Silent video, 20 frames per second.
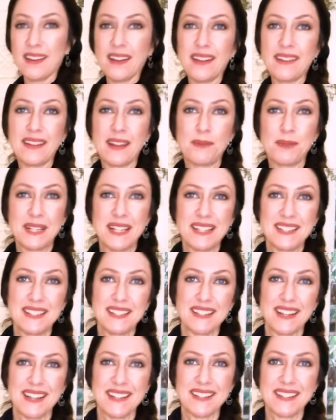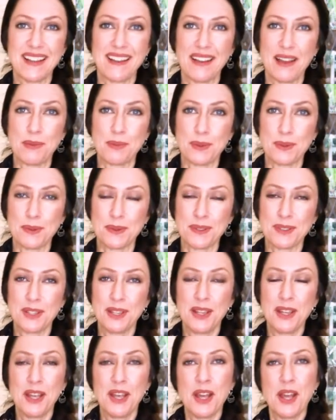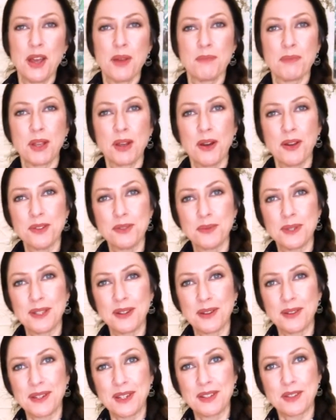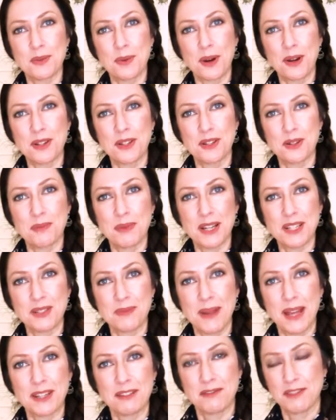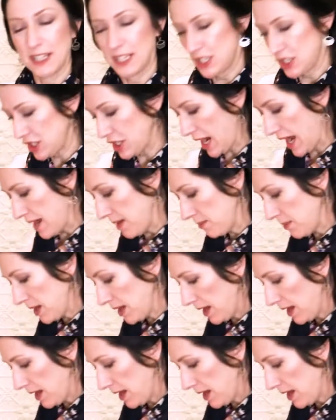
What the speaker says: And then we need to dice our apples. Because we don't need to worry too much about the finished shape,